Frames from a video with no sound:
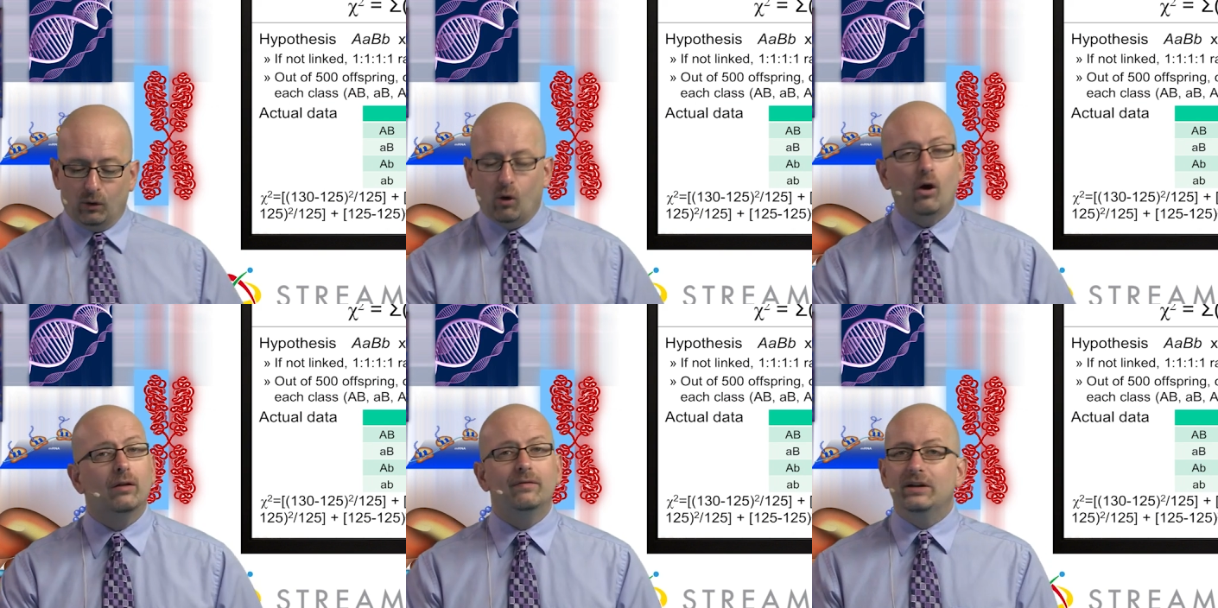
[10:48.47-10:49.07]

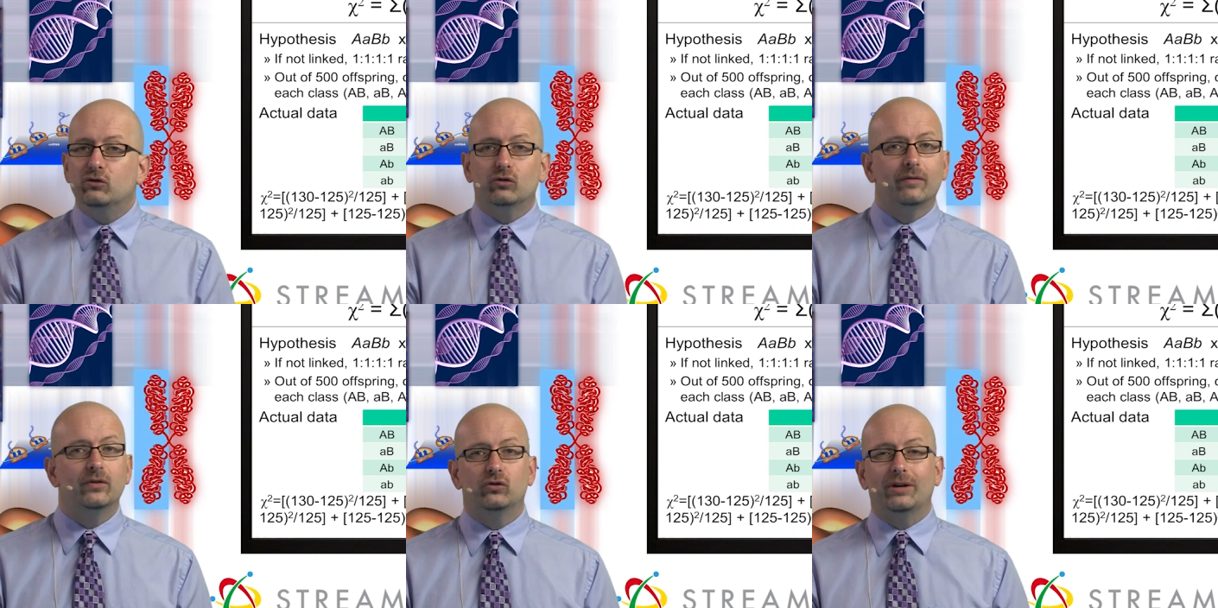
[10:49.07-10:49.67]
All of these are
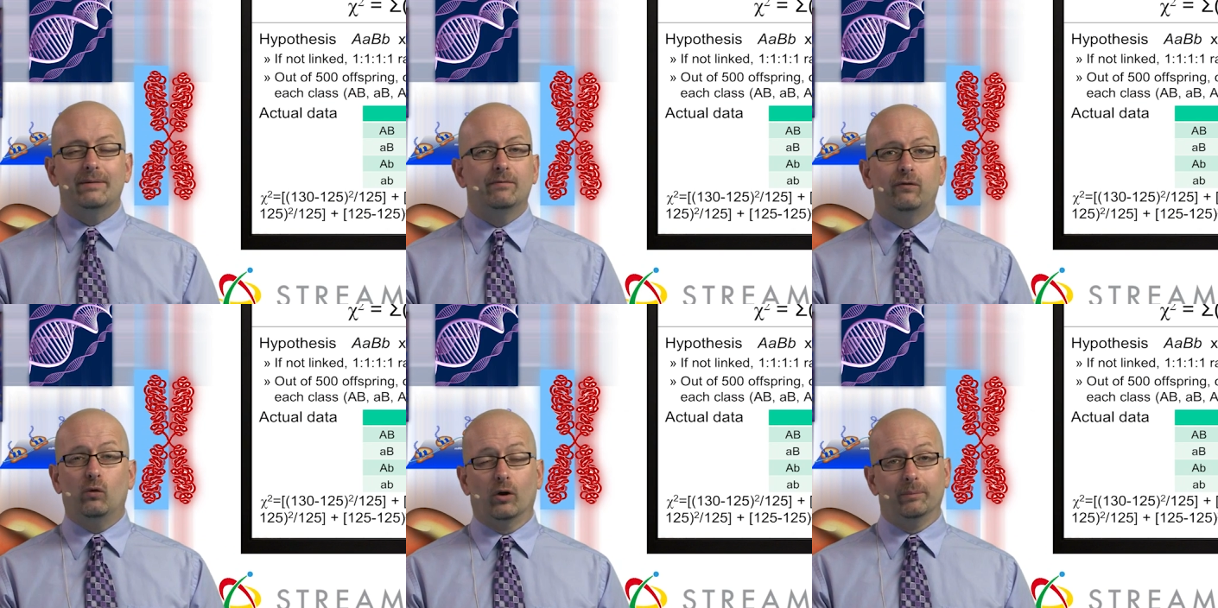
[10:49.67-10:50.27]
of the same
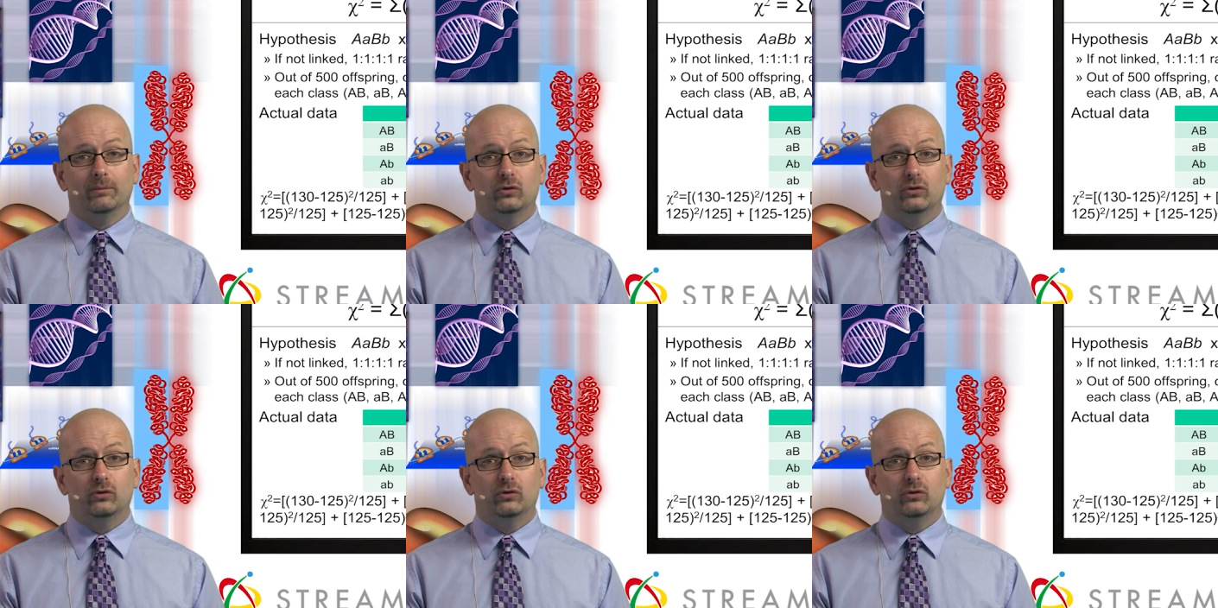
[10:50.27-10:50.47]
form,